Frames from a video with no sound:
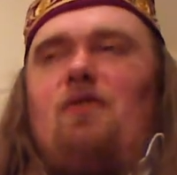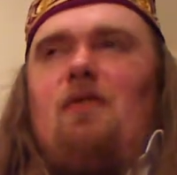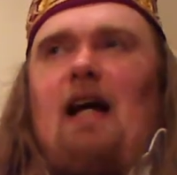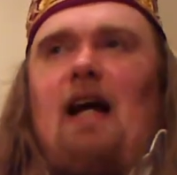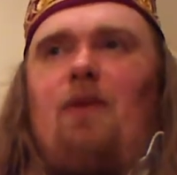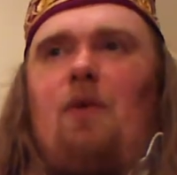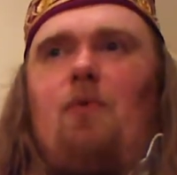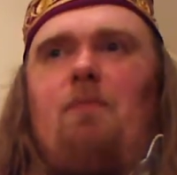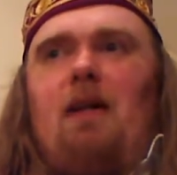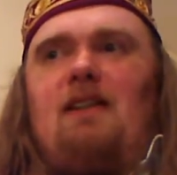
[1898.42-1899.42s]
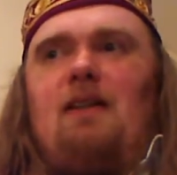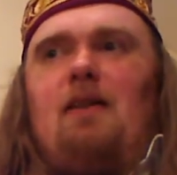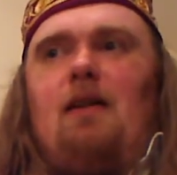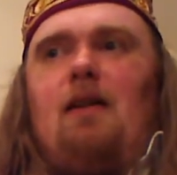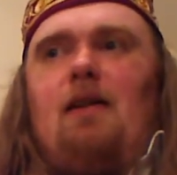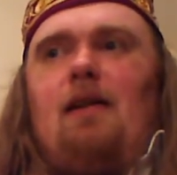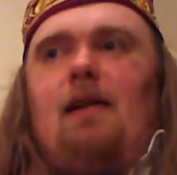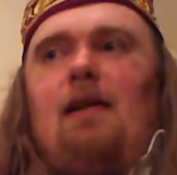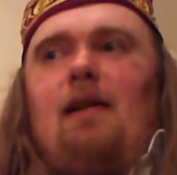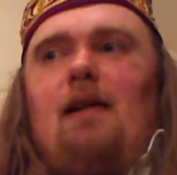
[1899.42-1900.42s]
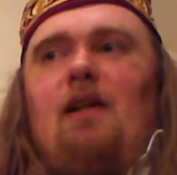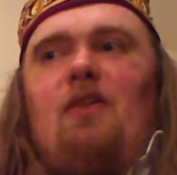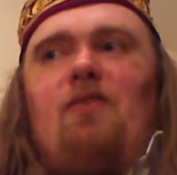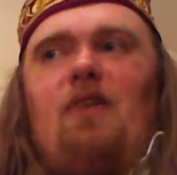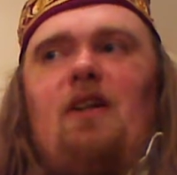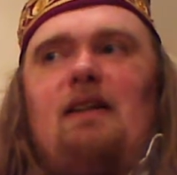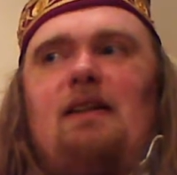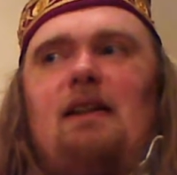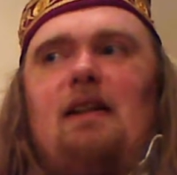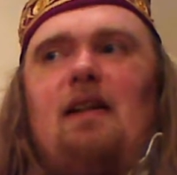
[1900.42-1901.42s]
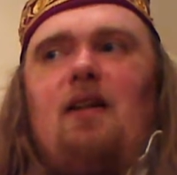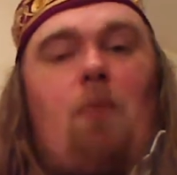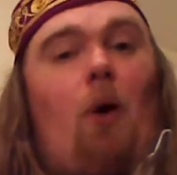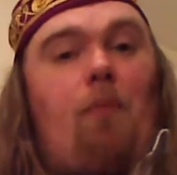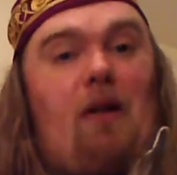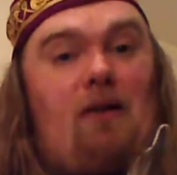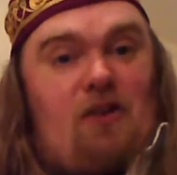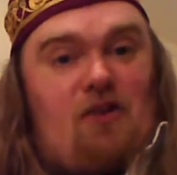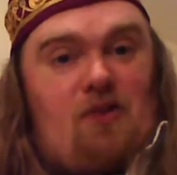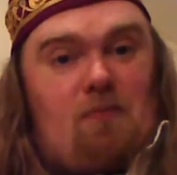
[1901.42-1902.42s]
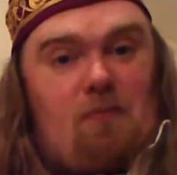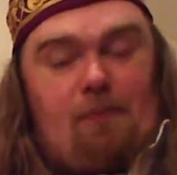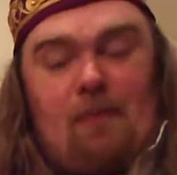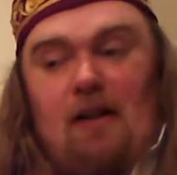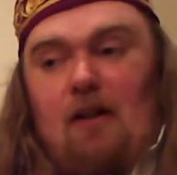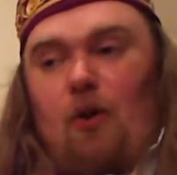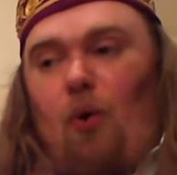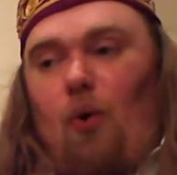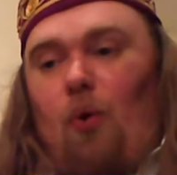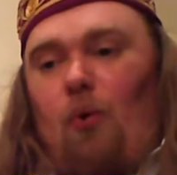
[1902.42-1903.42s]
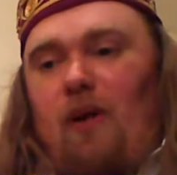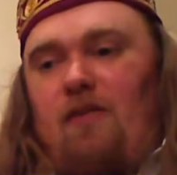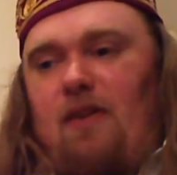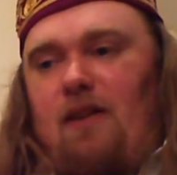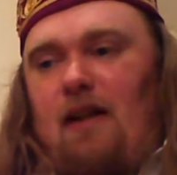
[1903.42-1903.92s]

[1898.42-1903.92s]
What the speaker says: how they would better convert the populace, or even